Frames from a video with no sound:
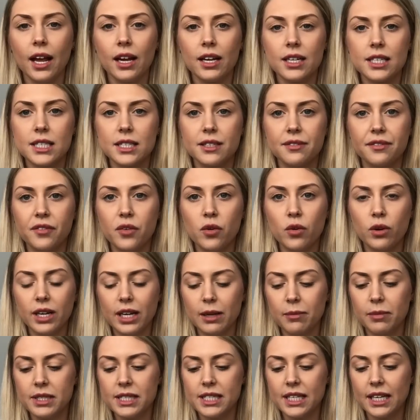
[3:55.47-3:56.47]
Next, for
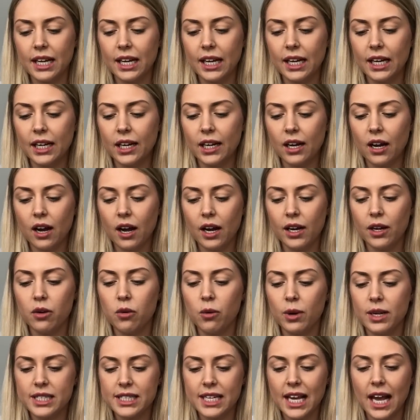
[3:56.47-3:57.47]
Liberty, I
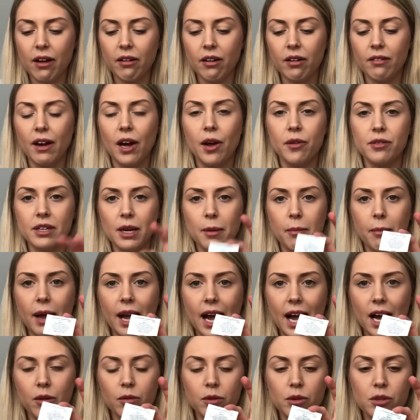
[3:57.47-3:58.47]
always carry around a
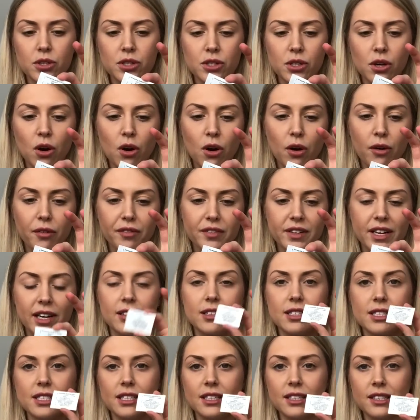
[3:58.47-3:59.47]
pouch of
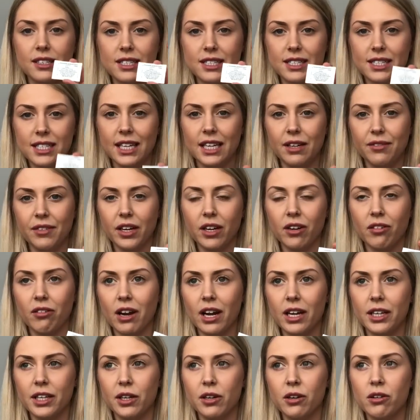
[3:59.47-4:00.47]
Nelson's teething
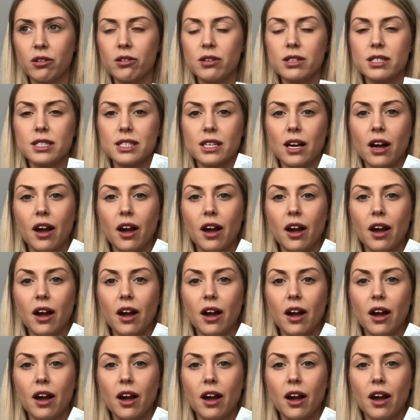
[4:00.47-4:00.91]
granules.